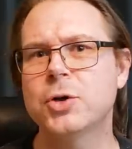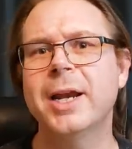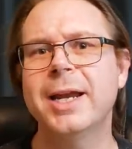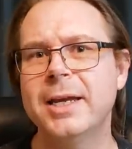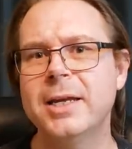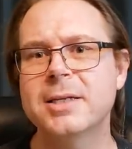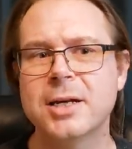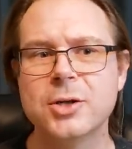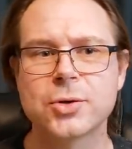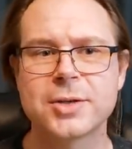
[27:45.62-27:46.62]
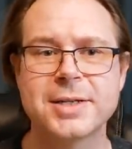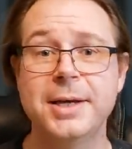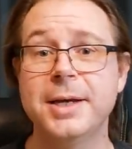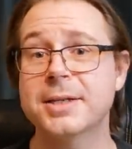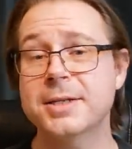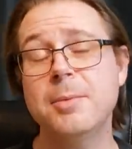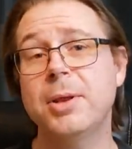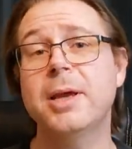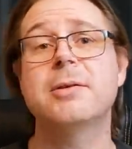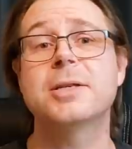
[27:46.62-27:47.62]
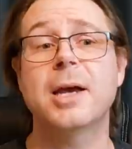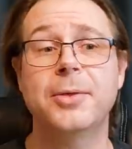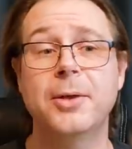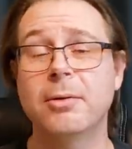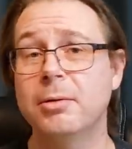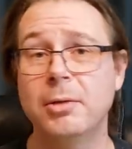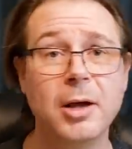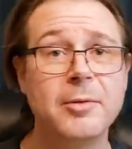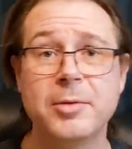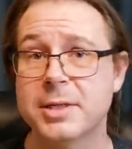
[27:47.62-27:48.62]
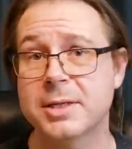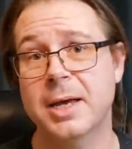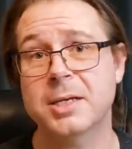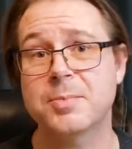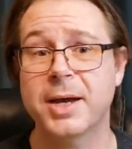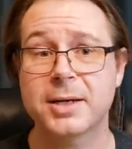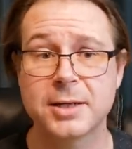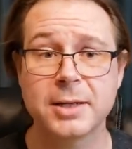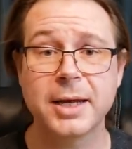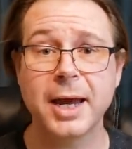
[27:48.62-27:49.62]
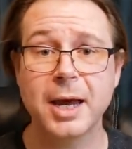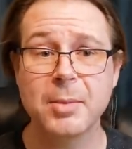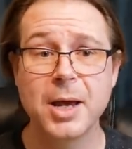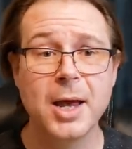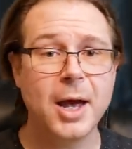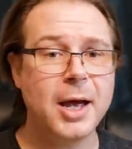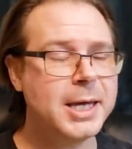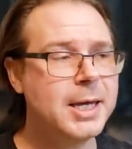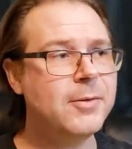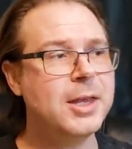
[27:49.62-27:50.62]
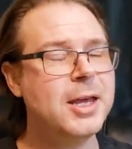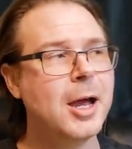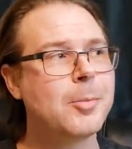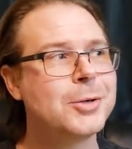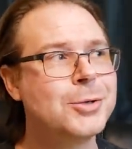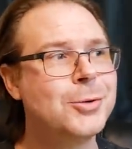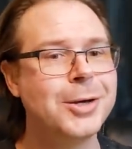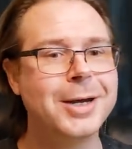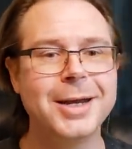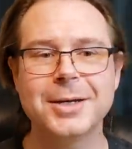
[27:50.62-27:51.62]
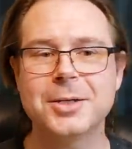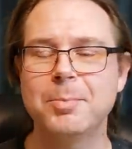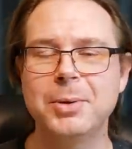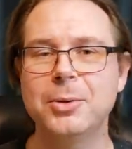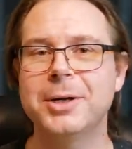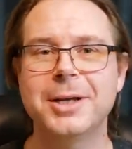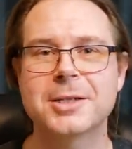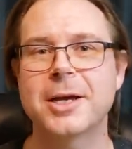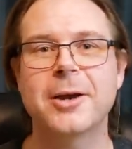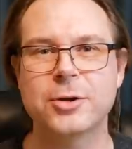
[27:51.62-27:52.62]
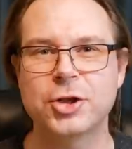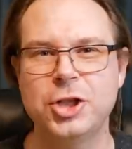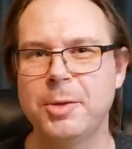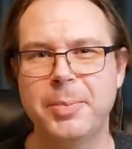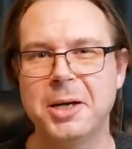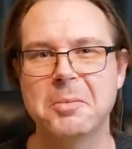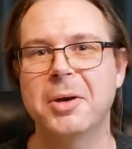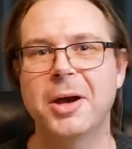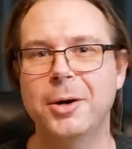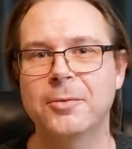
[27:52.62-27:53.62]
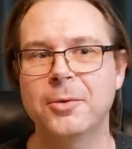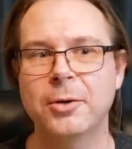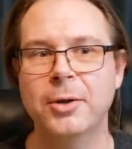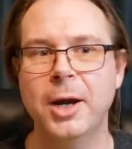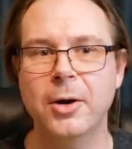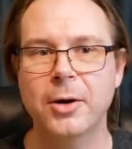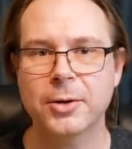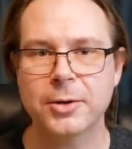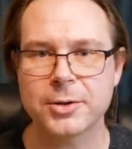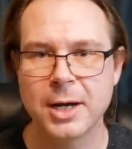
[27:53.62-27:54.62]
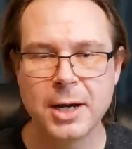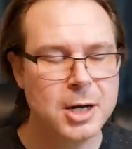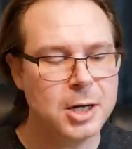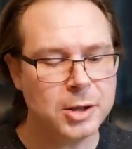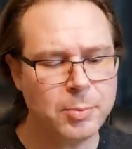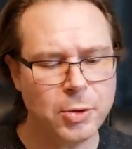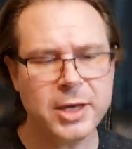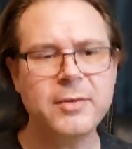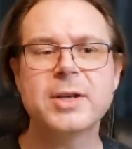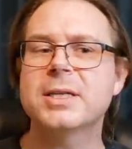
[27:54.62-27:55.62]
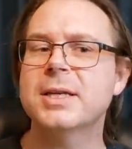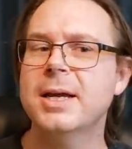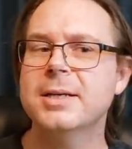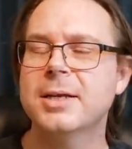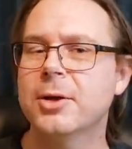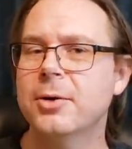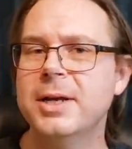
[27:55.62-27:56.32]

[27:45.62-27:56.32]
trading is interesting, and some players out there love this aspect to the game, giving the opportunity to build an entire shipping empire for their characters. The book even says that there